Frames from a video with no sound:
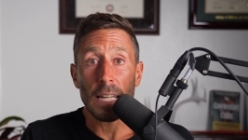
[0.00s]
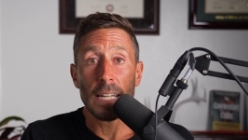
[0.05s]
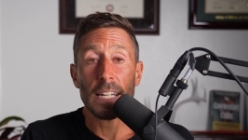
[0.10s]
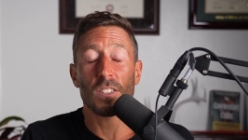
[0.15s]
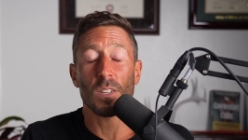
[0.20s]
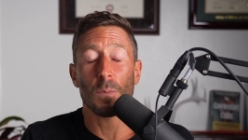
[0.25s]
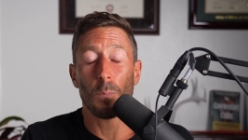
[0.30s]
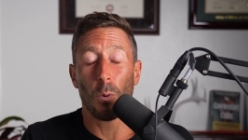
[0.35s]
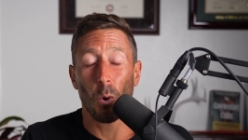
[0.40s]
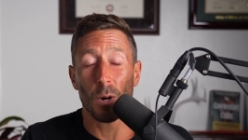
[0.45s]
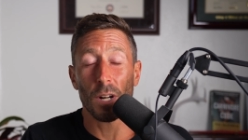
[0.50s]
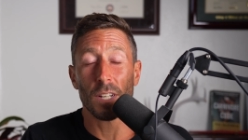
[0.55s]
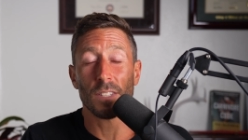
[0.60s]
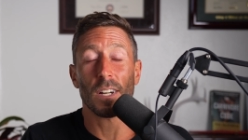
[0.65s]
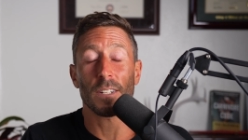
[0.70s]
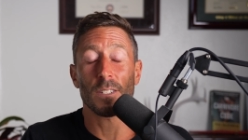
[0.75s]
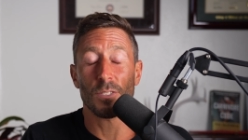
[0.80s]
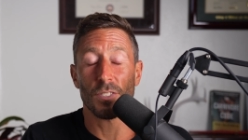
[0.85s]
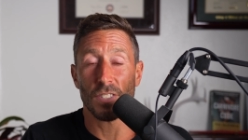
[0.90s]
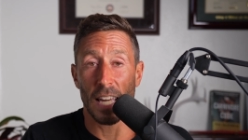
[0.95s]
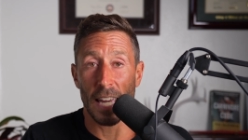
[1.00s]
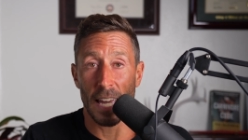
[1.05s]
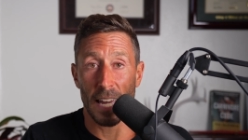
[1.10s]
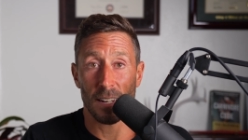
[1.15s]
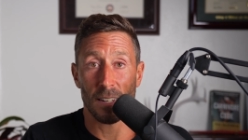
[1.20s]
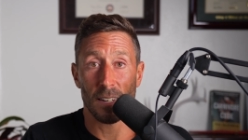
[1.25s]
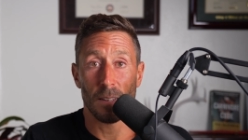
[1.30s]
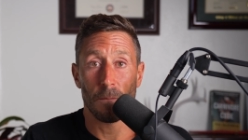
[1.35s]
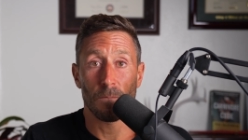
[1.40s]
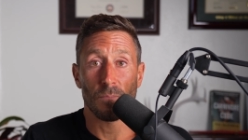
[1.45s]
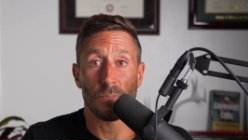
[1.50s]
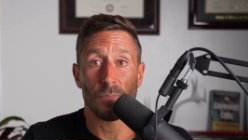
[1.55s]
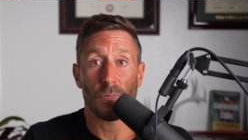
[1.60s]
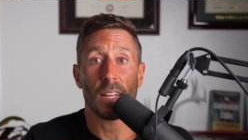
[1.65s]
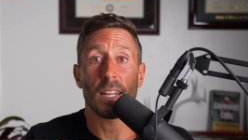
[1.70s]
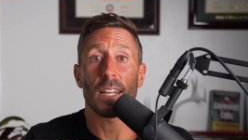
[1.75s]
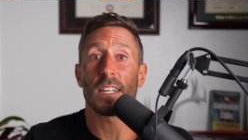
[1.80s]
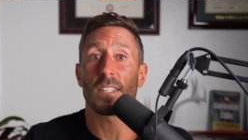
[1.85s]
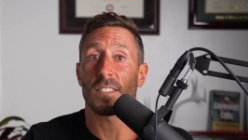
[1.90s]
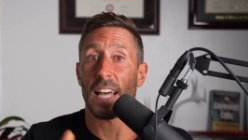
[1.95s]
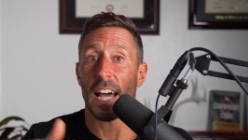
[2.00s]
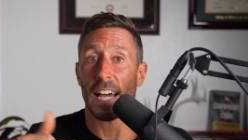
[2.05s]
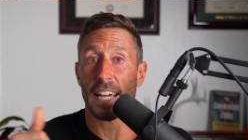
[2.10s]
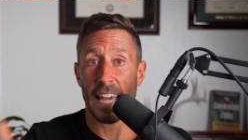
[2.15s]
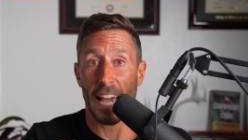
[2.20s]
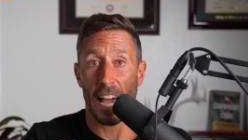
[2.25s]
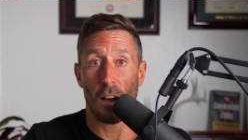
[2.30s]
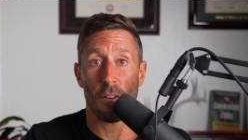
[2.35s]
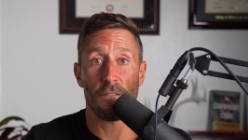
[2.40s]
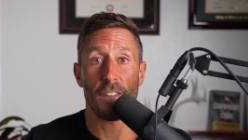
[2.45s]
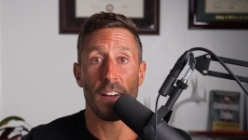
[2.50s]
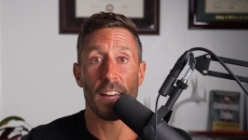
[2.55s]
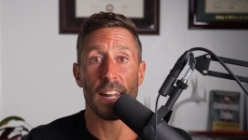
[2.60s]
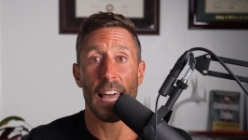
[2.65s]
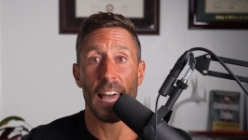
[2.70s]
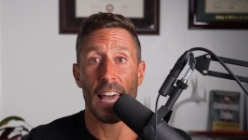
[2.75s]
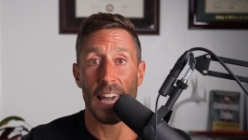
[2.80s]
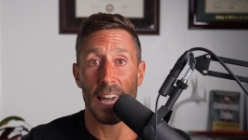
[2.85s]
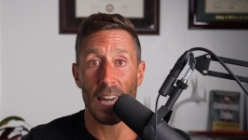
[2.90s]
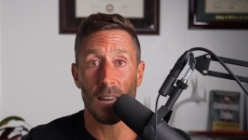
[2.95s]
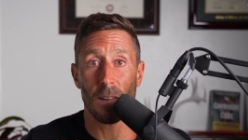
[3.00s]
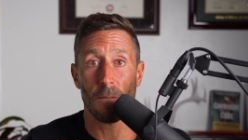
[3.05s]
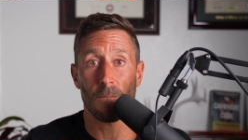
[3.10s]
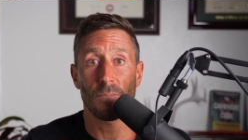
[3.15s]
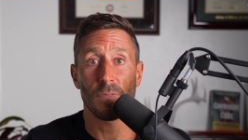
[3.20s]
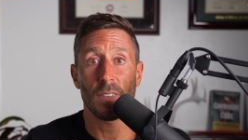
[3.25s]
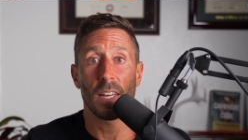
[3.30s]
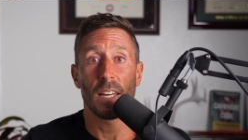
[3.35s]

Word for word: it's important to understand, is that cow fed hay?